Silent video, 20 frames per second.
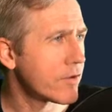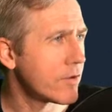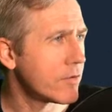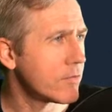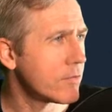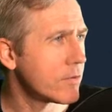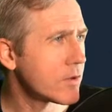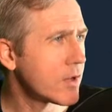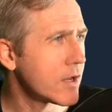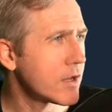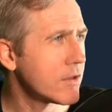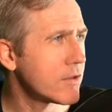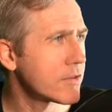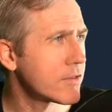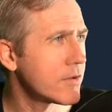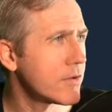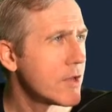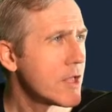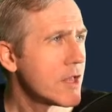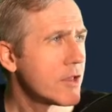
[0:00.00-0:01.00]
we'll kind of
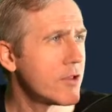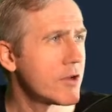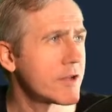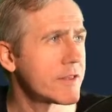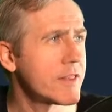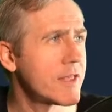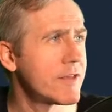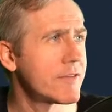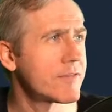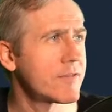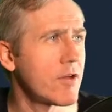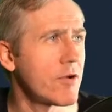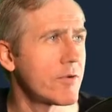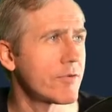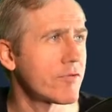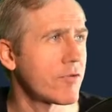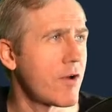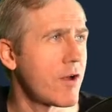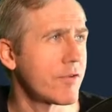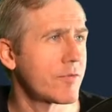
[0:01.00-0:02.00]
look at this. Always
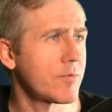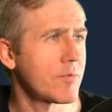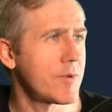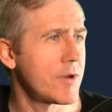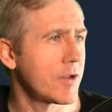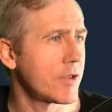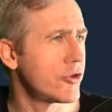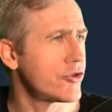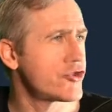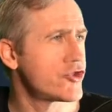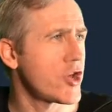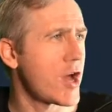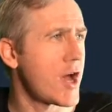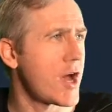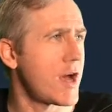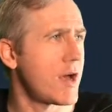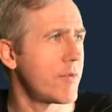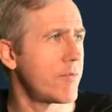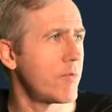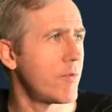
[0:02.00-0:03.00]
cross promoting. Good
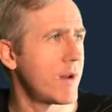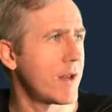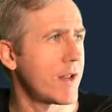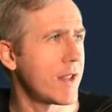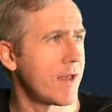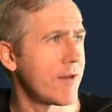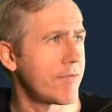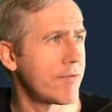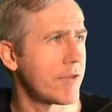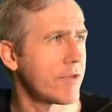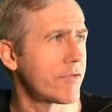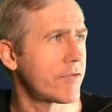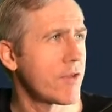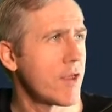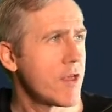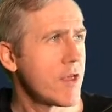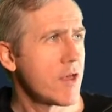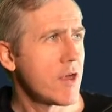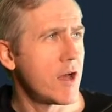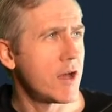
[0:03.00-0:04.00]
job. Way to have this.
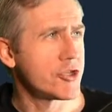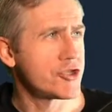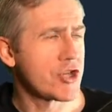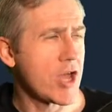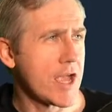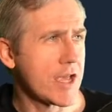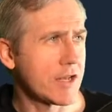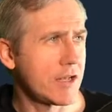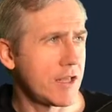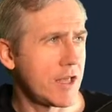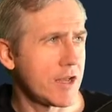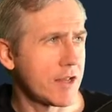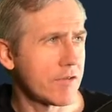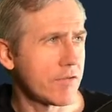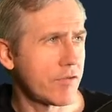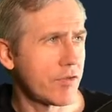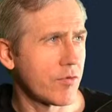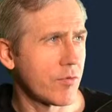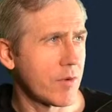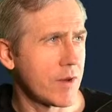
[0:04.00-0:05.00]
Jagged
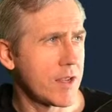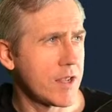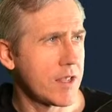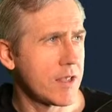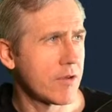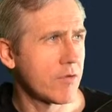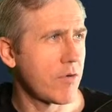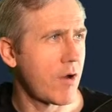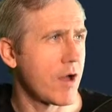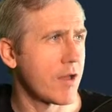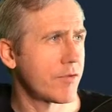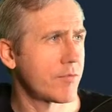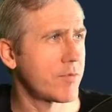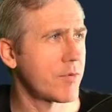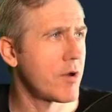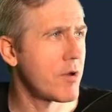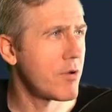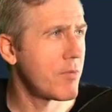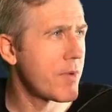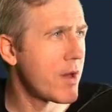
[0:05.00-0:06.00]
Alliance 3 cross
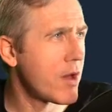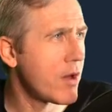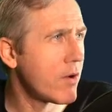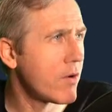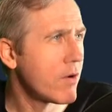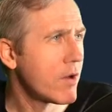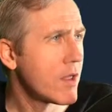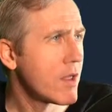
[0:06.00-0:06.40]
promo.